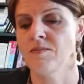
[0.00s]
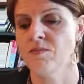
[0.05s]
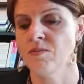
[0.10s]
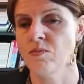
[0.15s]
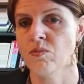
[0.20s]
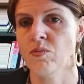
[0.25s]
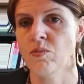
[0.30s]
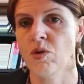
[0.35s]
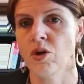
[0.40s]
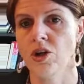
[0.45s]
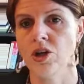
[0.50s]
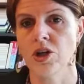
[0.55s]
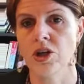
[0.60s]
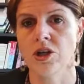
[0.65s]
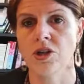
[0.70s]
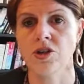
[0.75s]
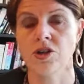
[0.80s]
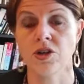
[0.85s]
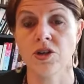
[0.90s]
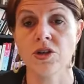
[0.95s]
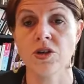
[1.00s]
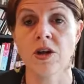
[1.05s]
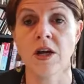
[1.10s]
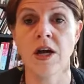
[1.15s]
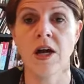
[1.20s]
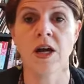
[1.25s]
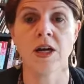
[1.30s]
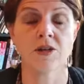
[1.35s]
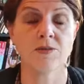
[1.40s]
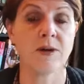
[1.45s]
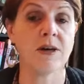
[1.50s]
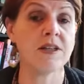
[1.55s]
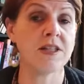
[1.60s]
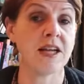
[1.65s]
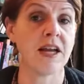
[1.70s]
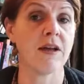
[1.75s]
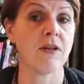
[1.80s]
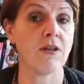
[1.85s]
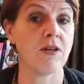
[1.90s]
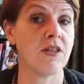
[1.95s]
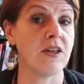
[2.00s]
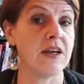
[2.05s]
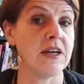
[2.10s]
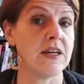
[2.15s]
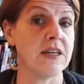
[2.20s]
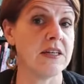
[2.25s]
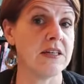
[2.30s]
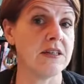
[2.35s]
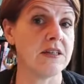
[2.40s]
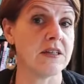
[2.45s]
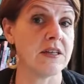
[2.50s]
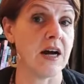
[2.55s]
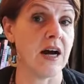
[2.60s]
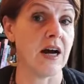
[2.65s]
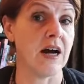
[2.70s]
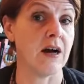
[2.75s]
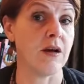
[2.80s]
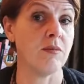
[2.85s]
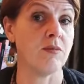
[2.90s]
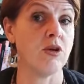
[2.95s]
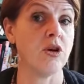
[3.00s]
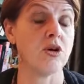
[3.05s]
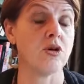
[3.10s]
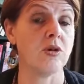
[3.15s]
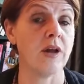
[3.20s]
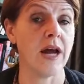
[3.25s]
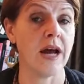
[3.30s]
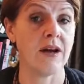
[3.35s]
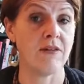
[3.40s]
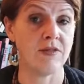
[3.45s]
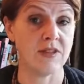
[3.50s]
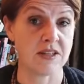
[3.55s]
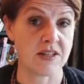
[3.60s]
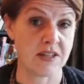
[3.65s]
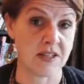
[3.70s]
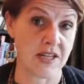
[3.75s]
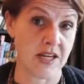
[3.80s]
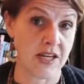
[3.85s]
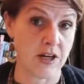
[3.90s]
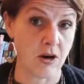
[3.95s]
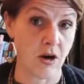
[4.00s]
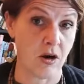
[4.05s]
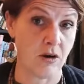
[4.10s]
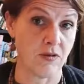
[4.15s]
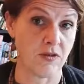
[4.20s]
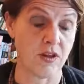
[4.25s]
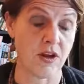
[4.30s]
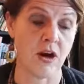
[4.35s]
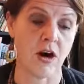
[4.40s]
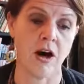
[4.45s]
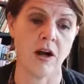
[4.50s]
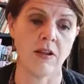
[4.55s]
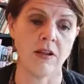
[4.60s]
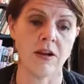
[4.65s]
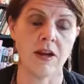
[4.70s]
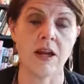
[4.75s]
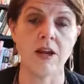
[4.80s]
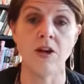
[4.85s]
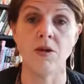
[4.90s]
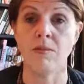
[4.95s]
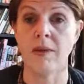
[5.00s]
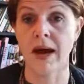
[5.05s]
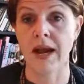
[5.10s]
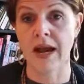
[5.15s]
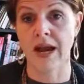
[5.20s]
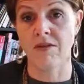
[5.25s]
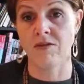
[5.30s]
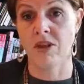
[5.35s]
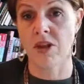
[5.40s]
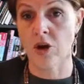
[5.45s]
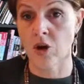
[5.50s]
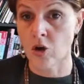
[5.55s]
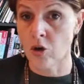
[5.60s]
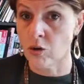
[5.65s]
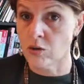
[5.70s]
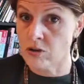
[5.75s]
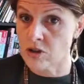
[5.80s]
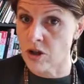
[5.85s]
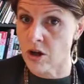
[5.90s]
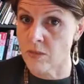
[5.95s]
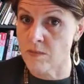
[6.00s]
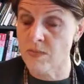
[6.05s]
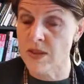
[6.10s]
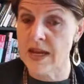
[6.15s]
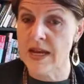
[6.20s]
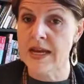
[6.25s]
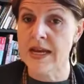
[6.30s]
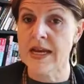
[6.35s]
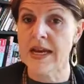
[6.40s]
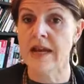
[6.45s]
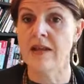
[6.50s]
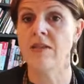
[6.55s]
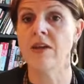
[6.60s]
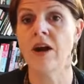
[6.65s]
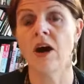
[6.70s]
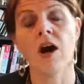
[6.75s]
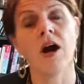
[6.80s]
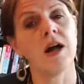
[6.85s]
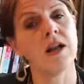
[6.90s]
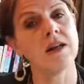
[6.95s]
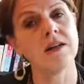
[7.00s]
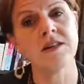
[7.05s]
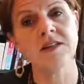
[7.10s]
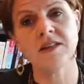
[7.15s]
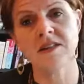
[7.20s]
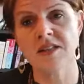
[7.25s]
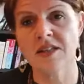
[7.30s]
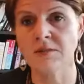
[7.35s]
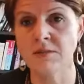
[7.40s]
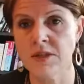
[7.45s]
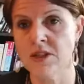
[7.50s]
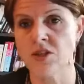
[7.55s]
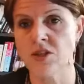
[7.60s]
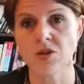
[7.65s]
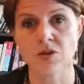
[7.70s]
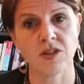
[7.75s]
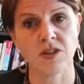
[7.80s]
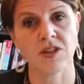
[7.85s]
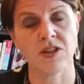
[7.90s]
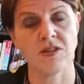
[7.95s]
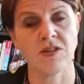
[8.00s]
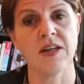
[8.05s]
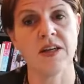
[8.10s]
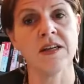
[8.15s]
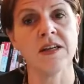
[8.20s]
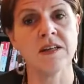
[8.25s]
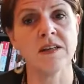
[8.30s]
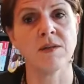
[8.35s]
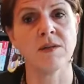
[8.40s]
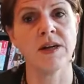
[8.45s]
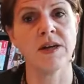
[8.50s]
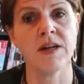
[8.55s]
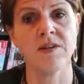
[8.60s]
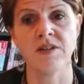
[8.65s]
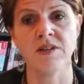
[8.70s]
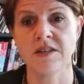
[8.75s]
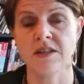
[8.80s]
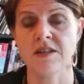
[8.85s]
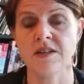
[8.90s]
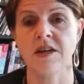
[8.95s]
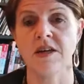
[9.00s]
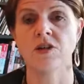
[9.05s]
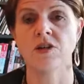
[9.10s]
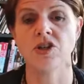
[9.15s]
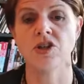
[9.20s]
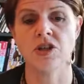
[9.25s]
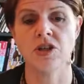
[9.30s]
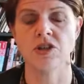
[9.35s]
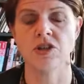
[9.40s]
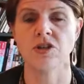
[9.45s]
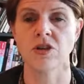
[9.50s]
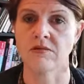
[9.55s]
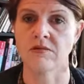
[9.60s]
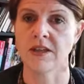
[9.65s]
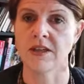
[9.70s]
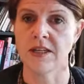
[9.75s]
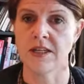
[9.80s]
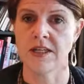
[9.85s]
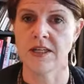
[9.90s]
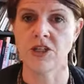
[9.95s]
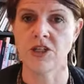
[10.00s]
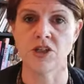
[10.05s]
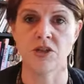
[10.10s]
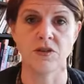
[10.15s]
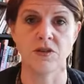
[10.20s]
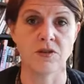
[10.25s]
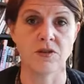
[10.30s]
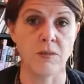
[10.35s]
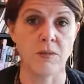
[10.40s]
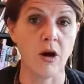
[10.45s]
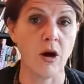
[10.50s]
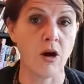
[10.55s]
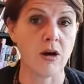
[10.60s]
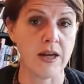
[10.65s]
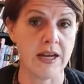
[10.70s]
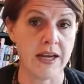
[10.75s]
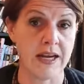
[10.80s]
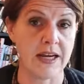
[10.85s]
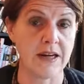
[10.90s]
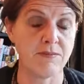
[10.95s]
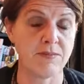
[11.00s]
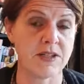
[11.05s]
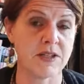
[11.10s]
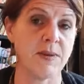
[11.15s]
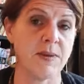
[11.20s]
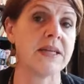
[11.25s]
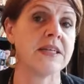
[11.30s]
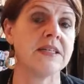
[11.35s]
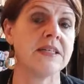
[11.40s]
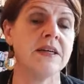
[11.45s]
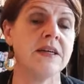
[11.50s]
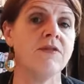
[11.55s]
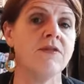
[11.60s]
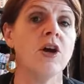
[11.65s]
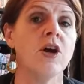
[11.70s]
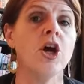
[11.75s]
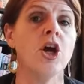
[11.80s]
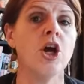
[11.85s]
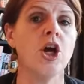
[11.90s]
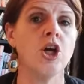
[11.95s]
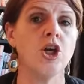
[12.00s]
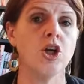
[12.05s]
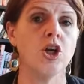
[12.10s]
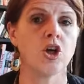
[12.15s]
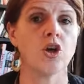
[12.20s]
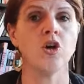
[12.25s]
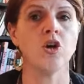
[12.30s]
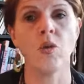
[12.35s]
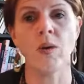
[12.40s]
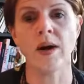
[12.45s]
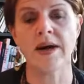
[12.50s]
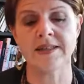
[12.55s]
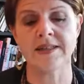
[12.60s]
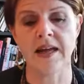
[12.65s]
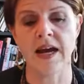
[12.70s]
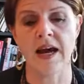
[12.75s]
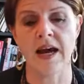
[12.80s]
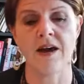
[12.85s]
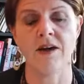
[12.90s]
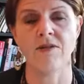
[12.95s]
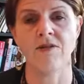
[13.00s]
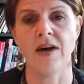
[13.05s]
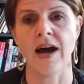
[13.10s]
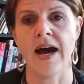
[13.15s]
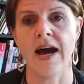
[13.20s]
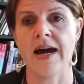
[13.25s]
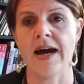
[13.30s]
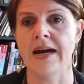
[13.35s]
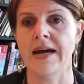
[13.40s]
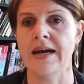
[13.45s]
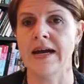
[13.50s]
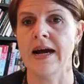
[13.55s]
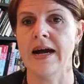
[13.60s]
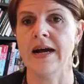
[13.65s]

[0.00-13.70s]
what you can do. I suppose the other thing is you could have the sink off the island, and you may have then a cooktop in the island. Similar sorts of things. I mean, if it's induction, it's not really an issue from a hot heat perspective. You can always have a